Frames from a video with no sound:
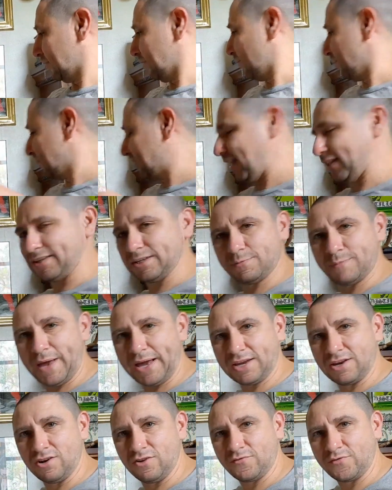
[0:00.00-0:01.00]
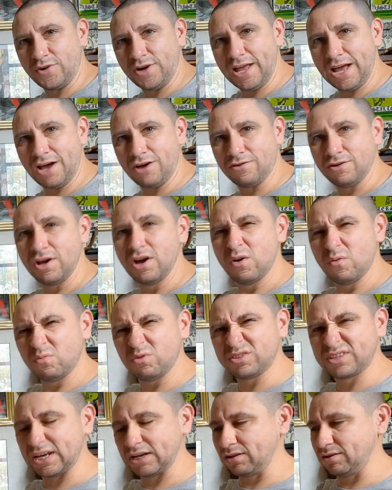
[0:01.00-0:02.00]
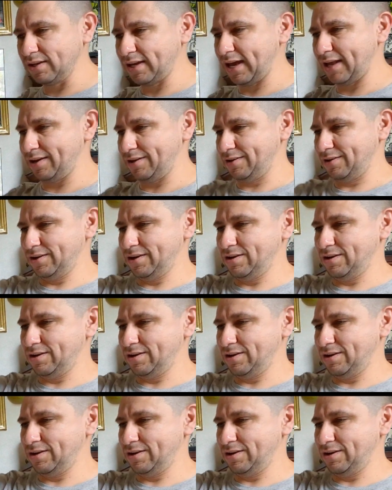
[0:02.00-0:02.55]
I'm going to set this back here for now. We'll take a look at it